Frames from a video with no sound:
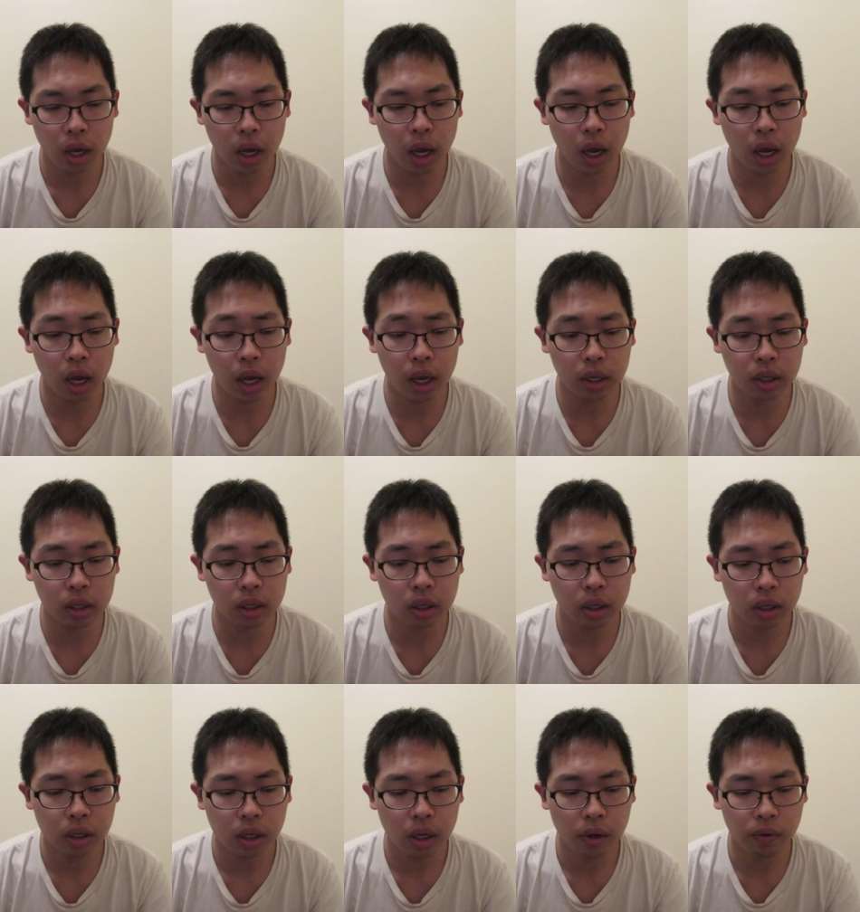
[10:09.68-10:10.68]
And
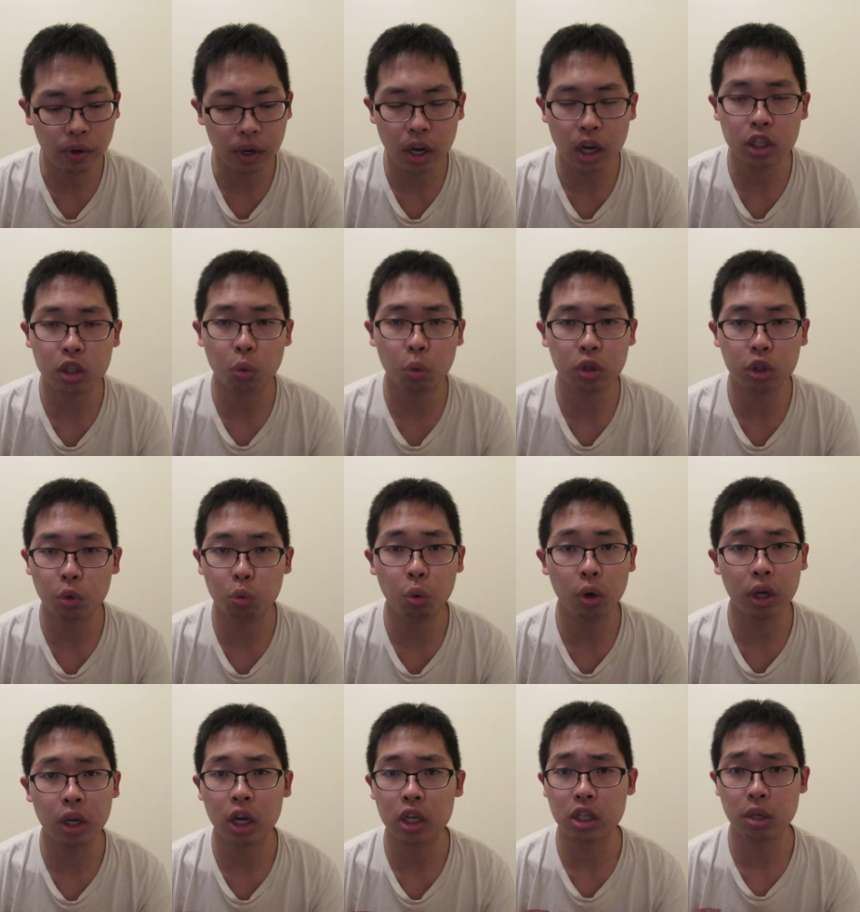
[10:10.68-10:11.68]
if you guys are wondering
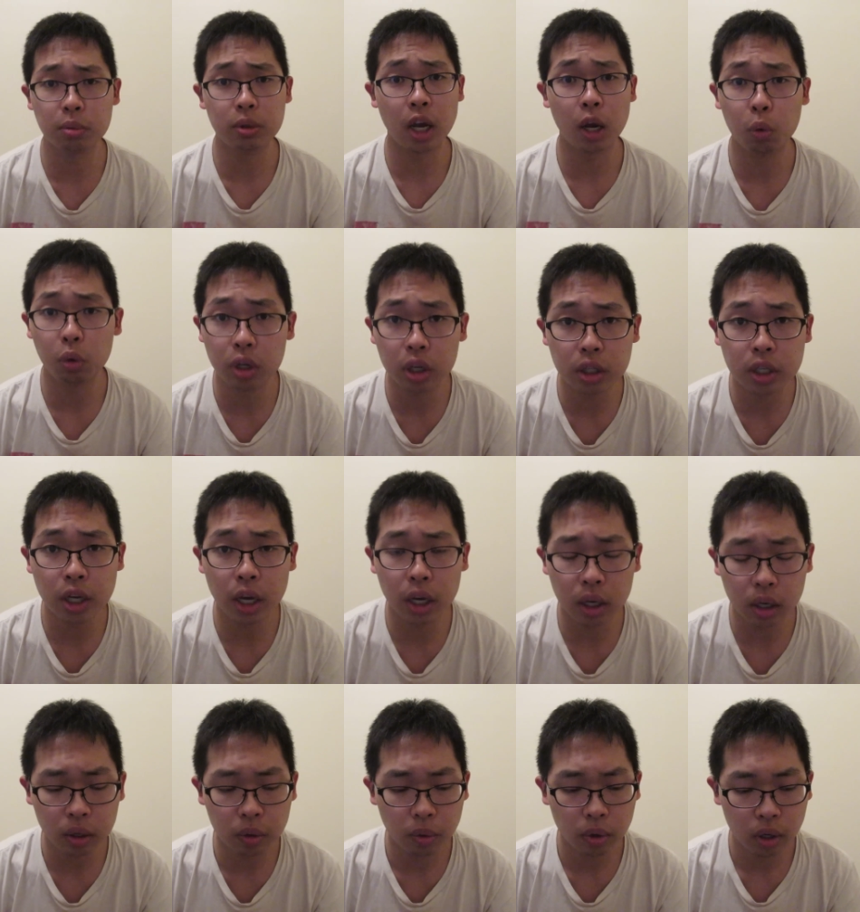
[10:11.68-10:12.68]
what customs I want to
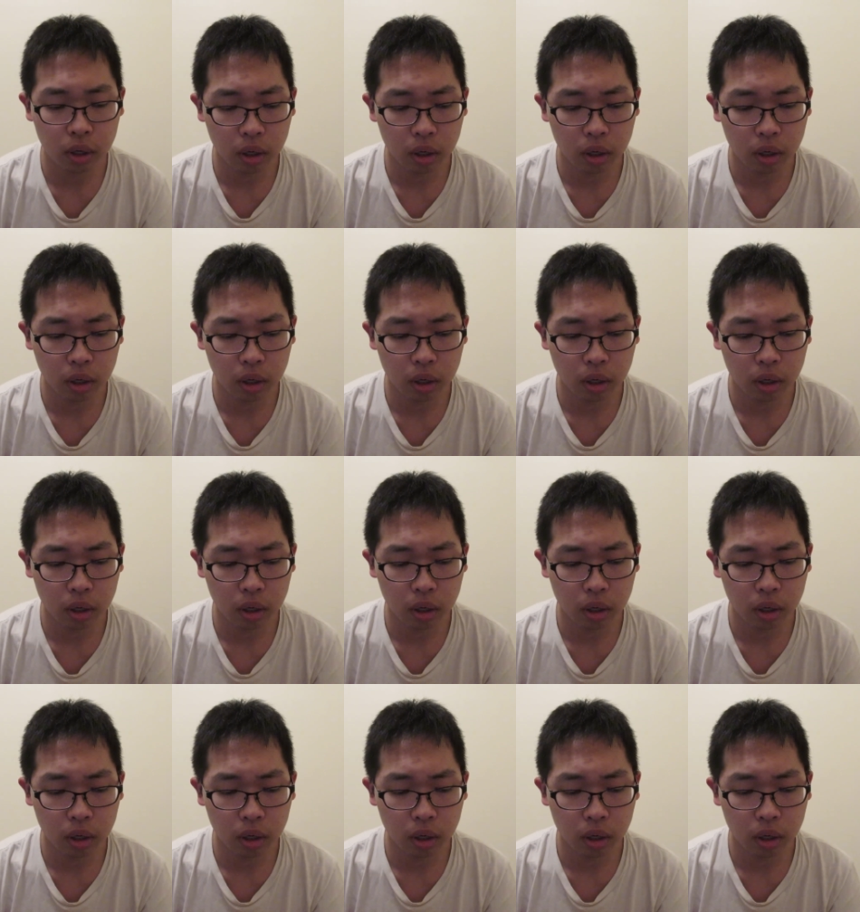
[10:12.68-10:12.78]
take,